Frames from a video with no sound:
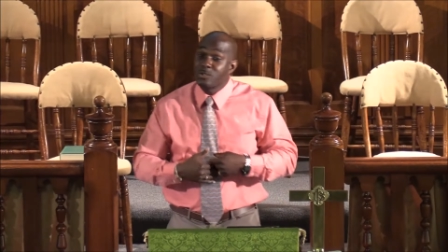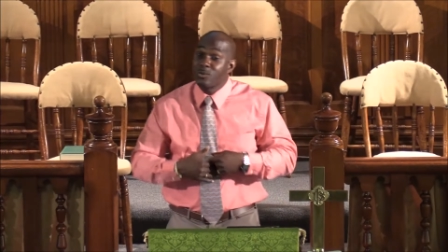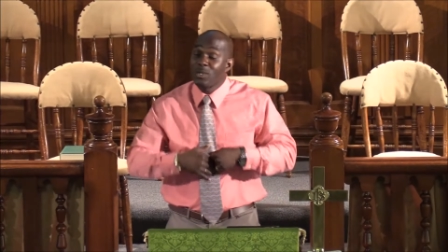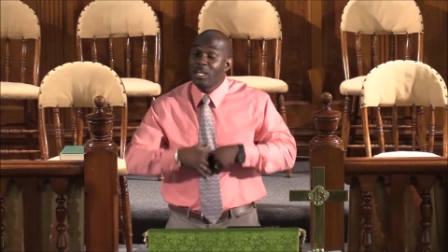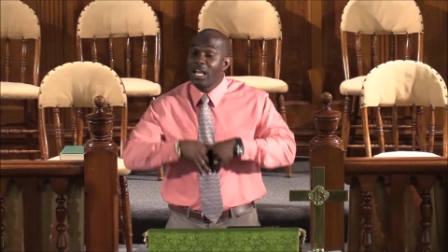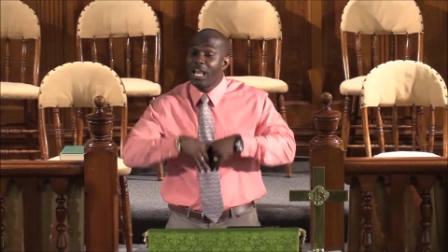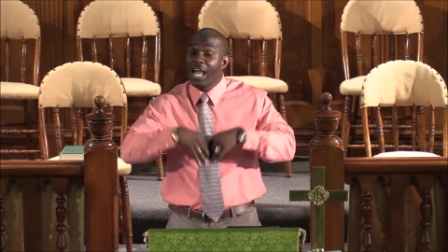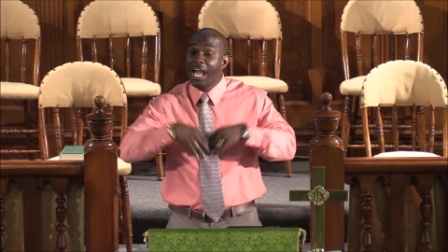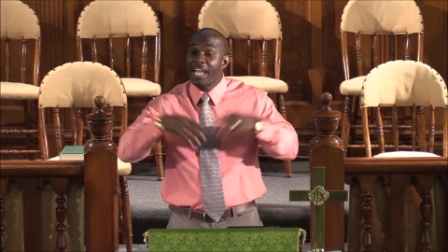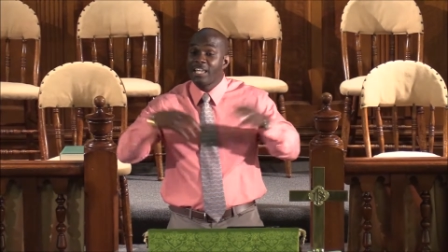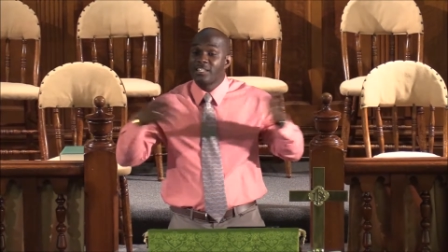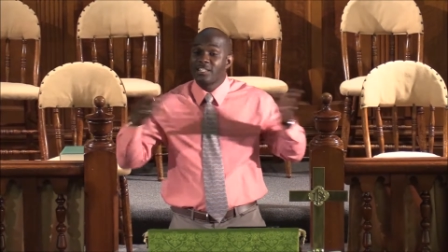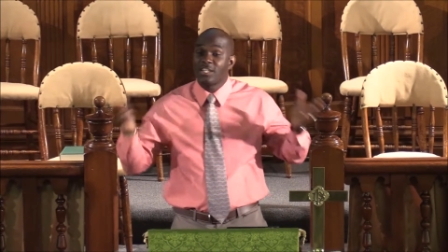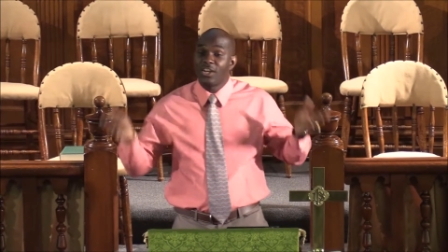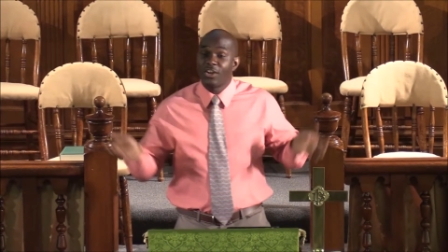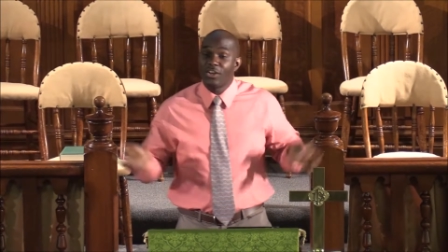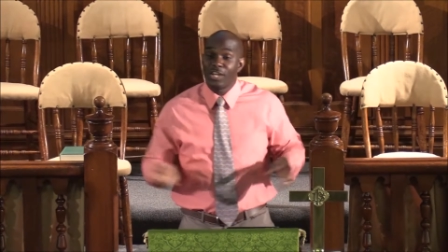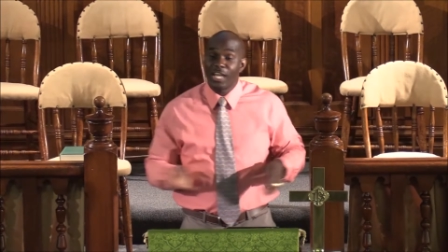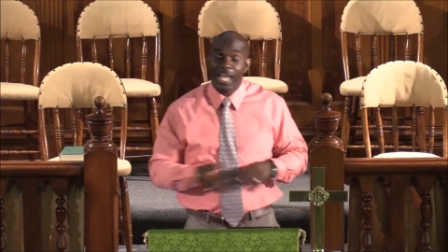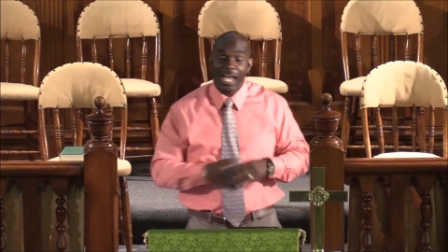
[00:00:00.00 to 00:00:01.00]
we lie
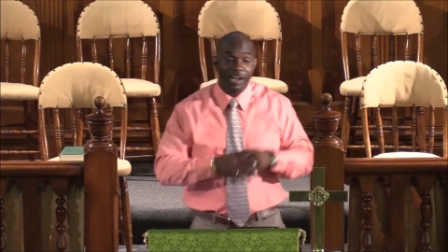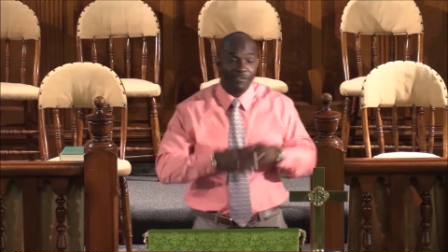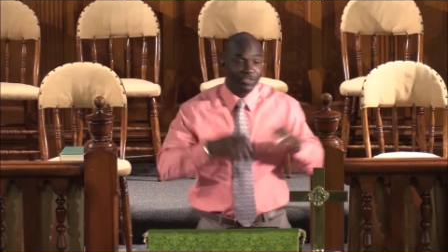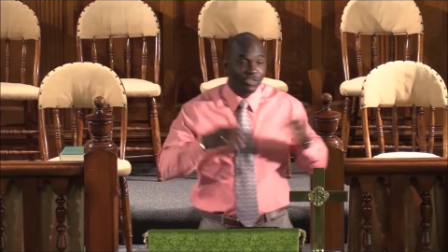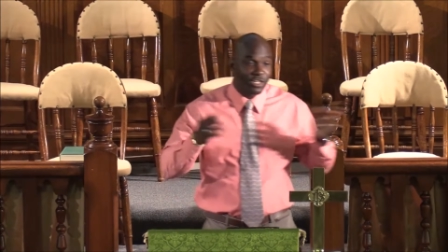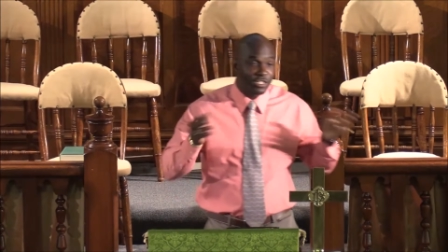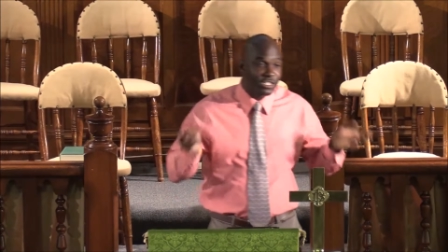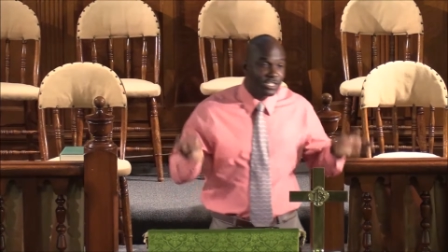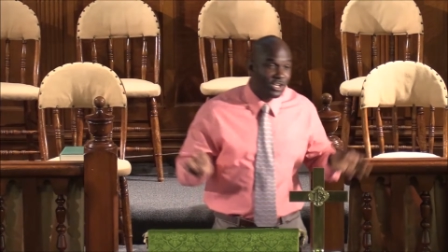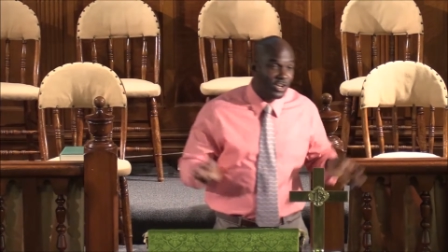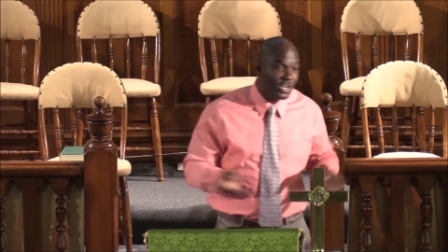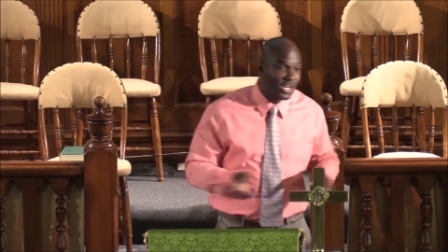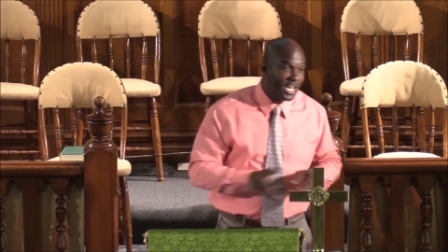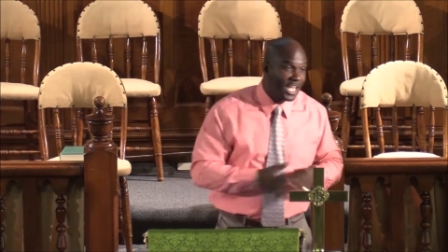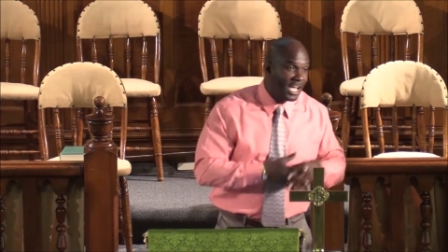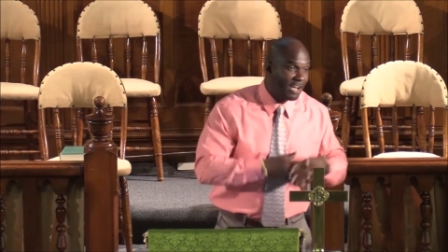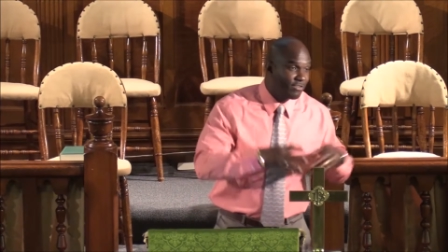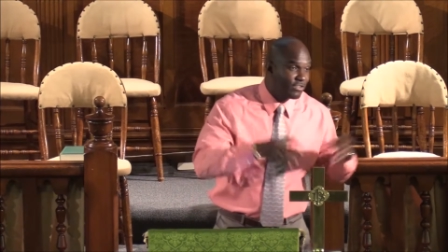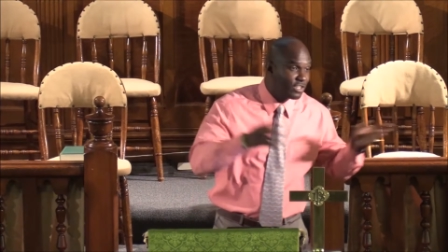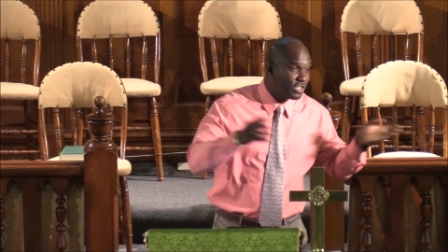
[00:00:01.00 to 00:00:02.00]
Sunday after Sunday
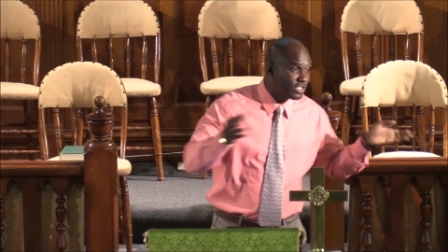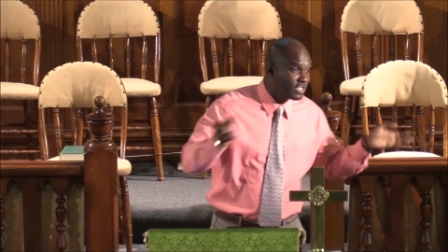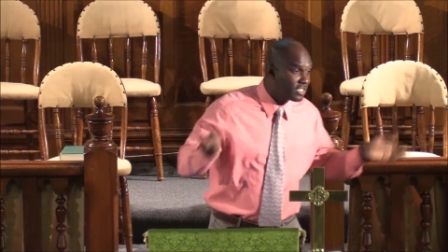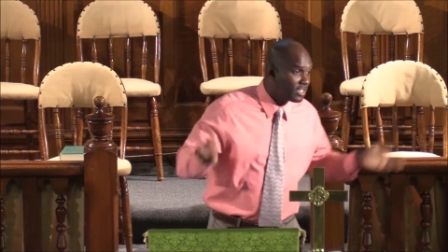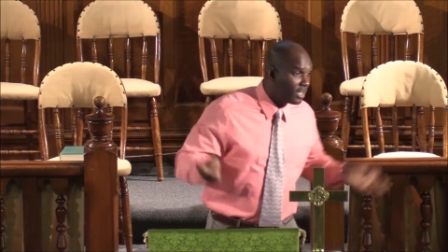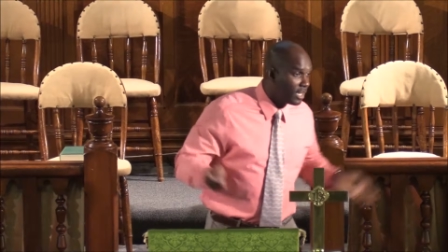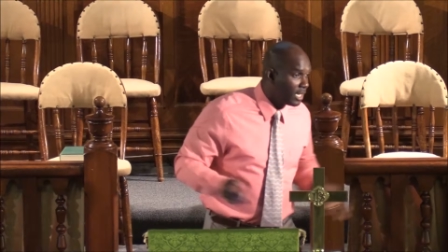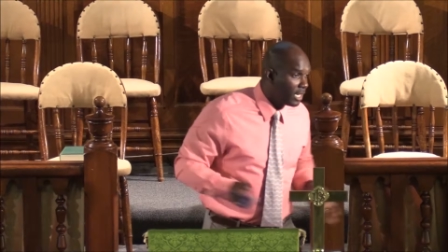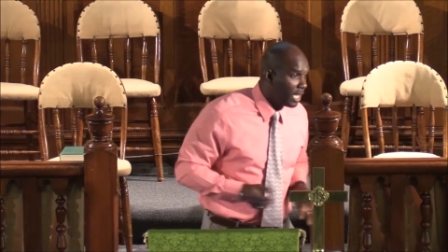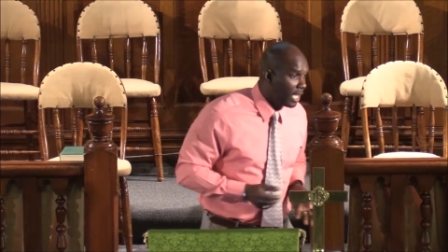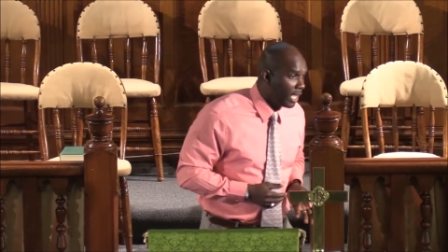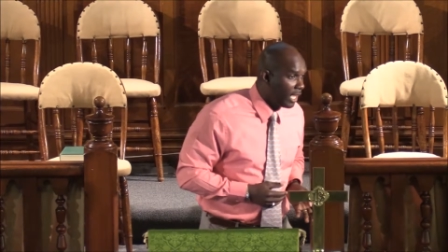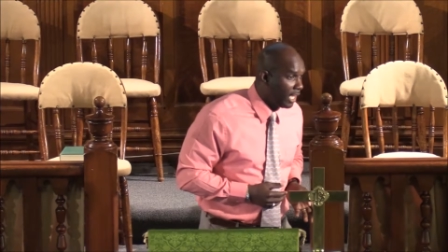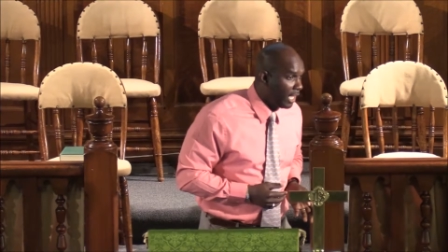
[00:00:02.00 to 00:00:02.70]
after Sunday.